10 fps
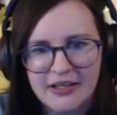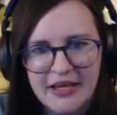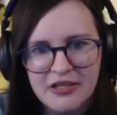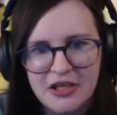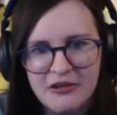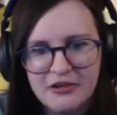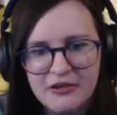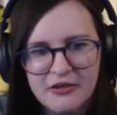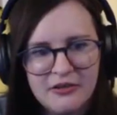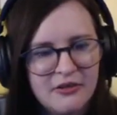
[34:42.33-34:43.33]
the kitchen.
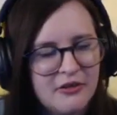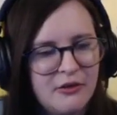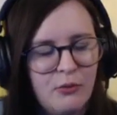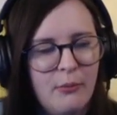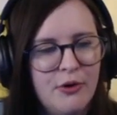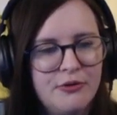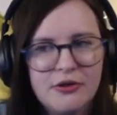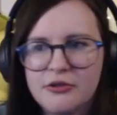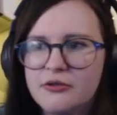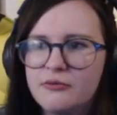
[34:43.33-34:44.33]
What mood.
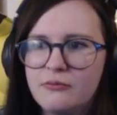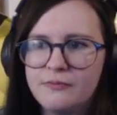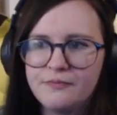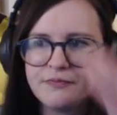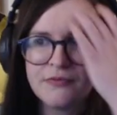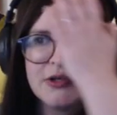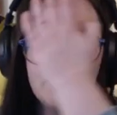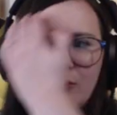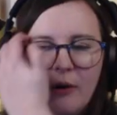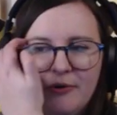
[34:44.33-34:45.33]

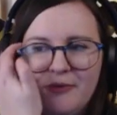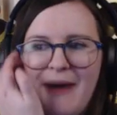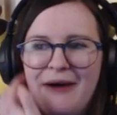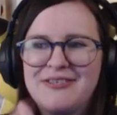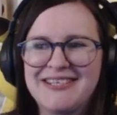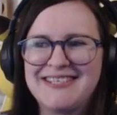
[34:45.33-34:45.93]
One Moon Mouse is